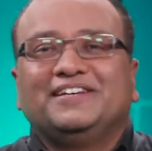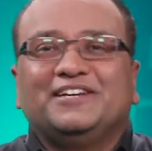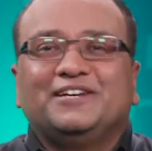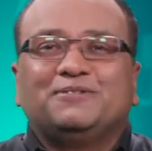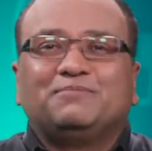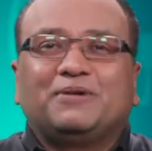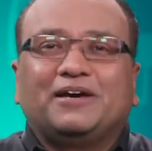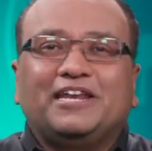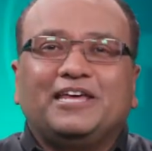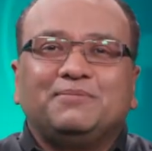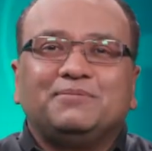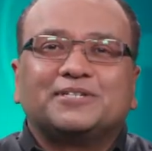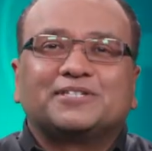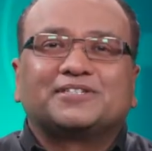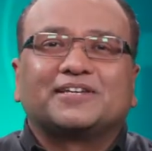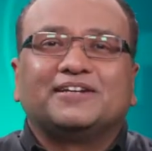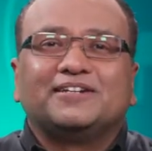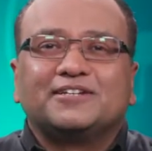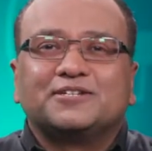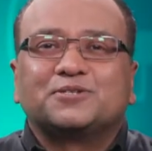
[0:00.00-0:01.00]
My name is
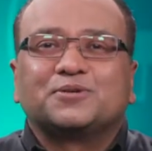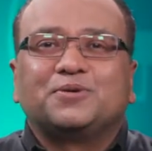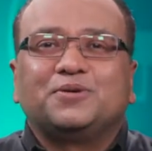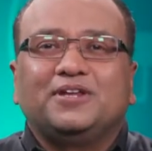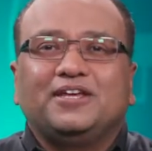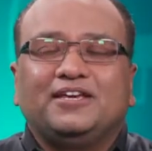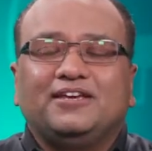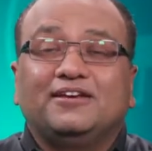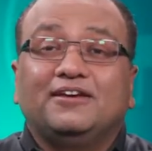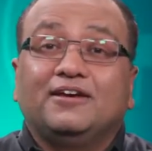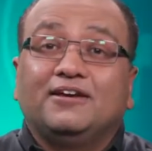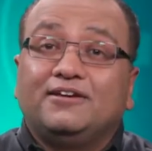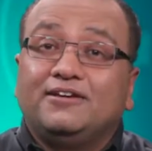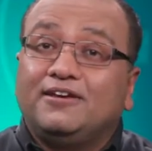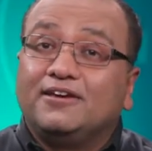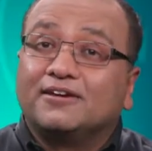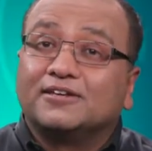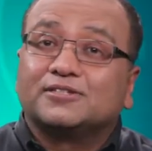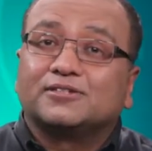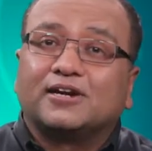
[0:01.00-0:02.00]
Sanjay Soni. Here
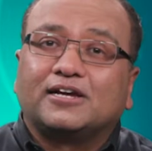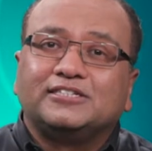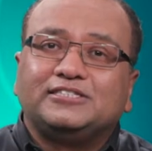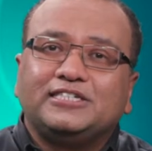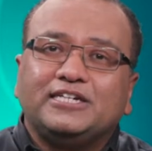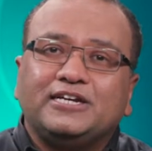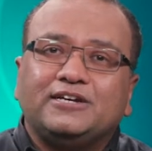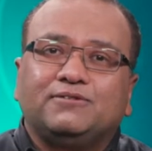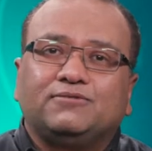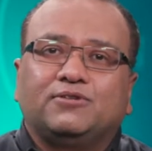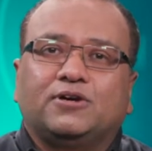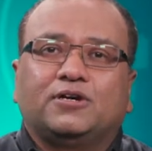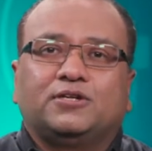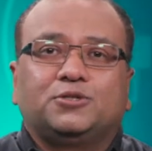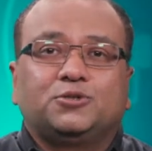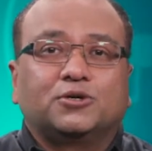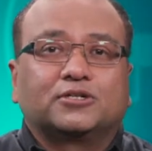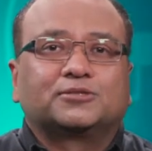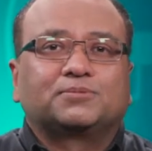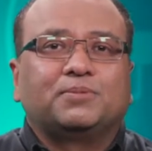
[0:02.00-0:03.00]
is Rajeev to
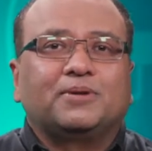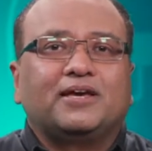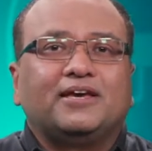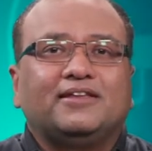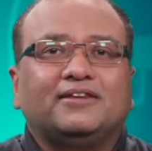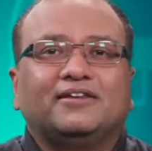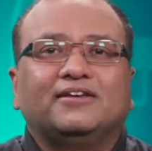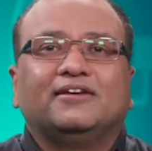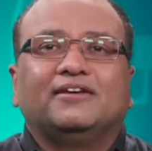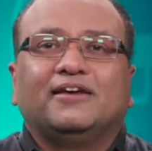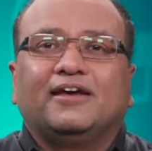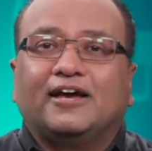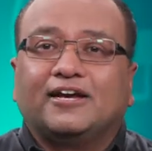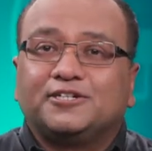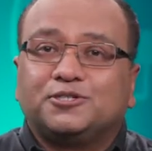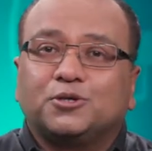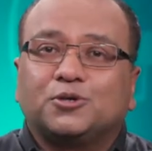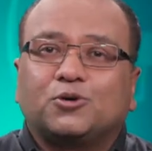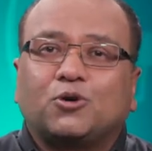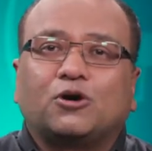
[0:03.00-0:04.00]
explain
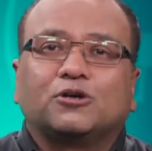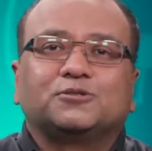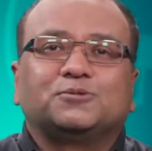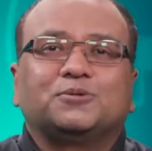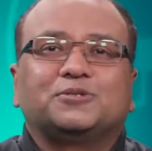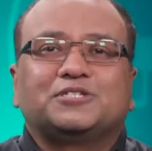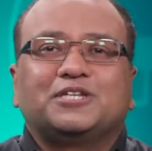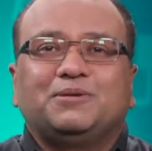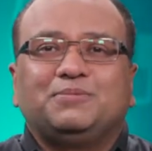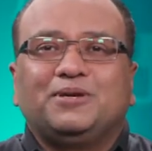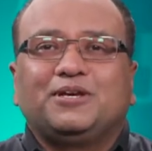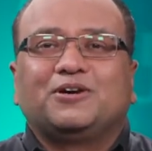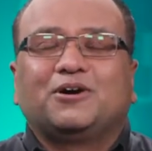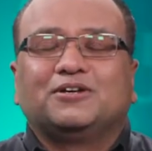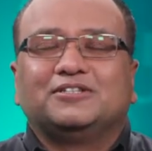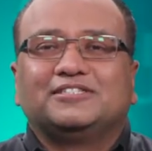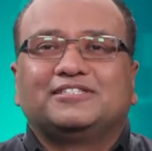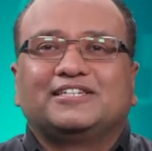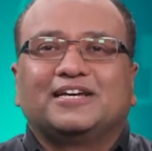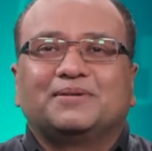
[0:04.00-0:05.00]
Azure Cosmos DB
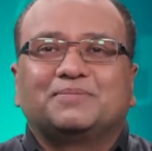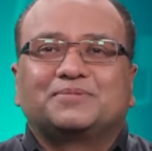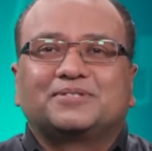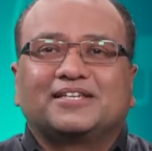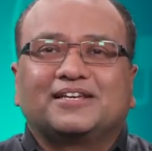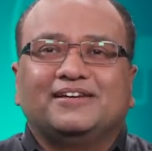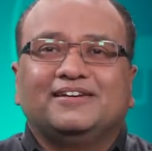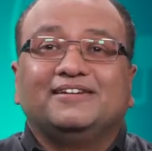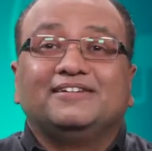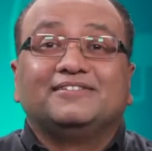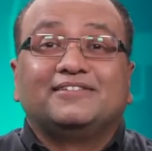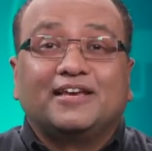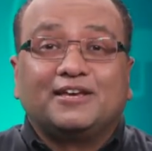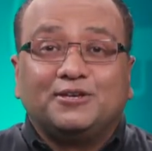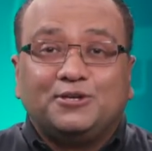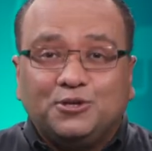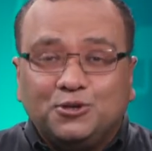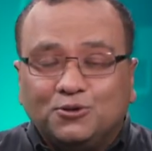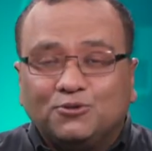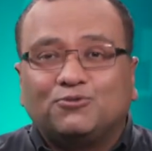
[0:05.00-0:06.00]
concepts. Thank
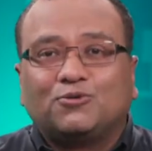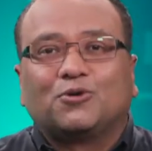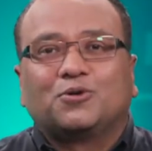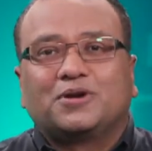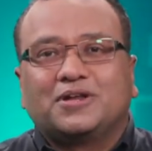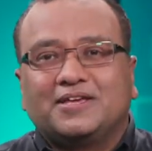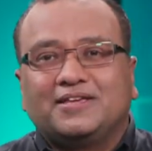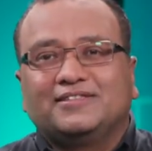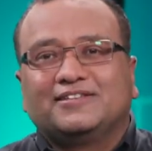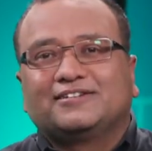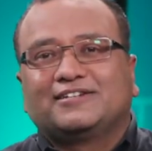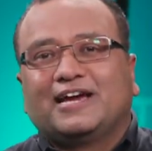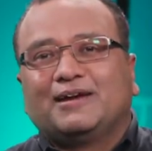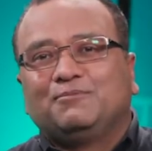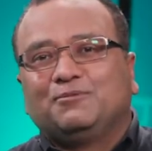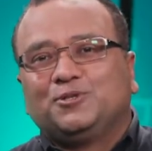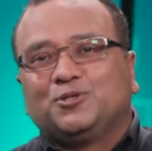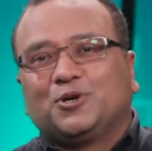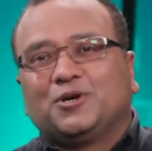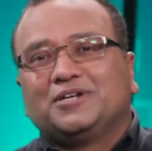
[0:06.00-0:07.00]
you for taking the time to
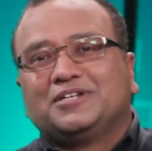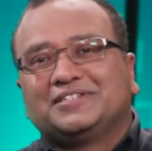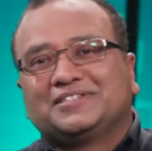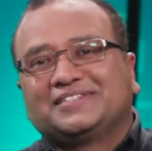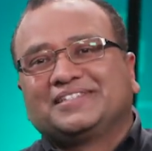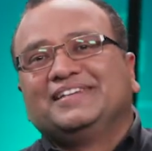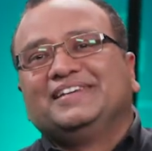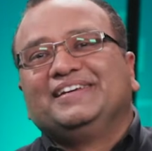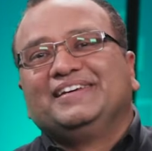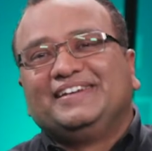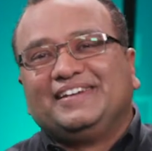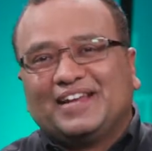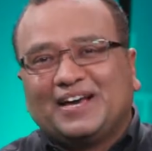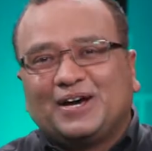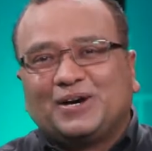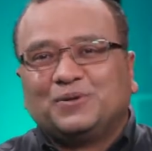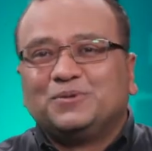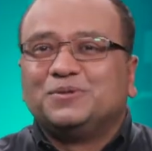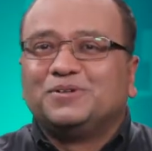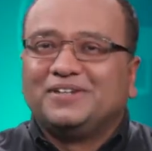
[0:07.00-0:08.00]
join us.
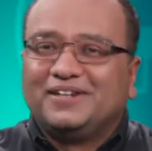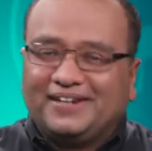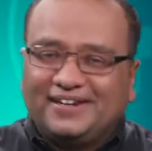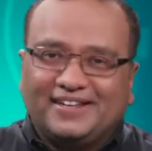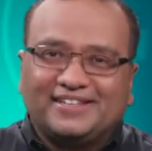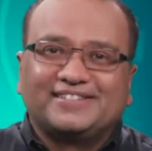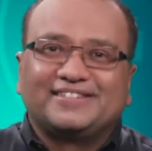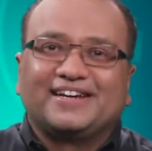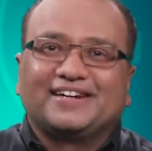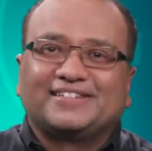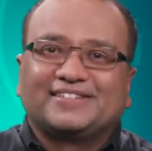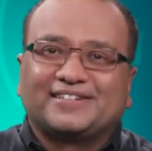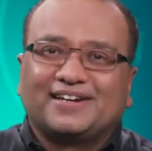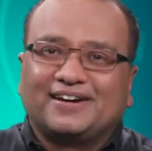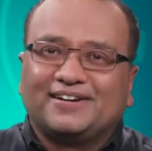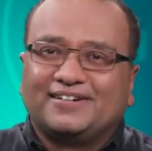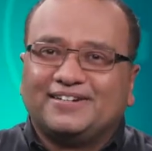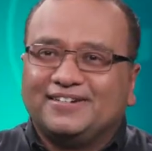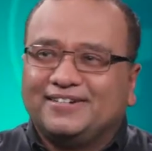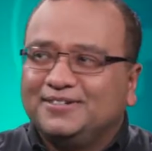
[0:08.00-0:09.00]
Now, let's get
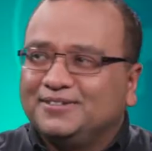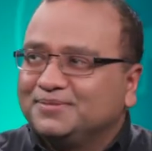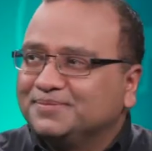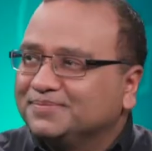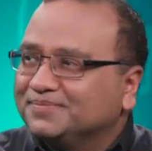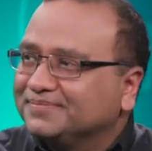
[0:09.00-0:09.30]
started.